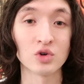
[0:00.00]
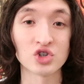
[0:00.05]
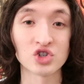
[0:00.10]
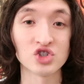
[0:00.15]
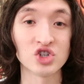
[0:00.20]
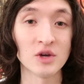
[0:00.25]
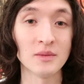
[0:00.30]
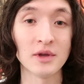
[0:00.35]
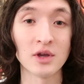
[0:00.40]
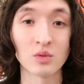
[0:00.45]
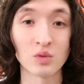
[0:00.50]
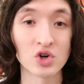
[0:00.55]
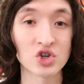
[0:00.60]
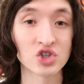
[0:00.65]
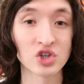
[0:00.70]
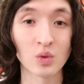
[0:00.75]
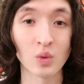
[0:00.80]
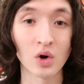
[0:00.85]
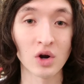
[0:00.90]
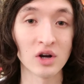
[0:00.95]
which Jimmy
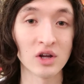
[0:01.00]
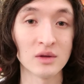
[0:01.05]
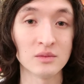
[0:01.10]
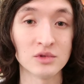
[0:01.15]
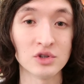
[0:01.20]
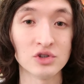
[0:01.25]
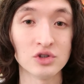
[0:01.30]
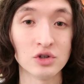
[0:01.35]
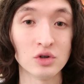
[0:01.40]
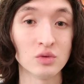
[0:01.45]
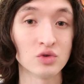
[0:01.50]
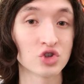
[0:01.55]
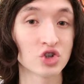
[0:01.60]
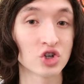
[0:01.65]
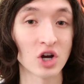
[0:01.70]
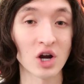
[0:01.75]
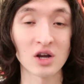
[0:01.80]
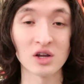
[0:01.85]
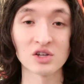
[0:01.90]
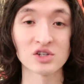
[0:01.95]
originally wanted him to do,
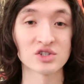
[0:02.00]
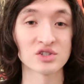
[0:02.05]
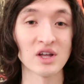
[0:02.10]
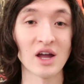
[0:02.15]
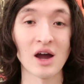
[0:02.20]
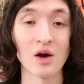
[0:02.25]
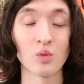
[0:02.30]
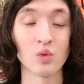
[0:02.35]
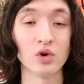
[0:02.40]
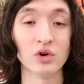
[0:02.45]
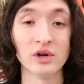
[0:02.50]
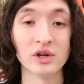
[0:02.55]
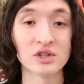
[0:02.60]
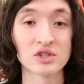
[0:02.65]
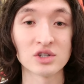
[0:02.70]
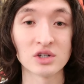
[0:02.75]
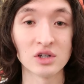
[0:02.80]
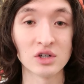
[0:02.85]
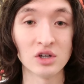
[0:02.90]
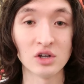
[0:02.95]
Chuck is now willing
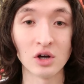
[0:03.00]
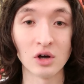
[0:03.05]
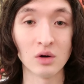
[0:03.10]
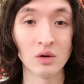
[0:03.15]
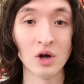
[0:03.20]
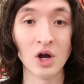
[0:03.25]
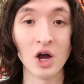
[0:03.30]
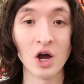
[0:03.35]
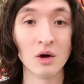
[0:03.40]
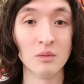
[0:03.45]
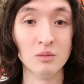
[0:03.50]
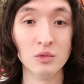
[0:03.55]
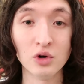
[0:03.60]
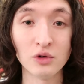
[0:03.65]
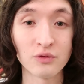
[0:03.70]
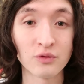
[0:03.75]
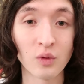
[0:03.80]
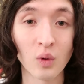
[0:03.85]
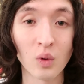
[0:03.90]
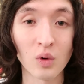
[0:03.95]
to, you know,
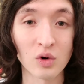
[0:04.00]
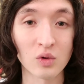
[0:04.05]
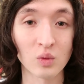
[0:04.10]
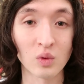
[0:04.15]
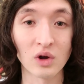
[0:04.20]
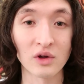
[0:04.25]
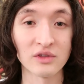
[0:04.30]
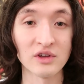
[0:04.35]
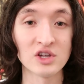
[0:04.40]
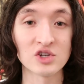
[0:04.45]
move forward with.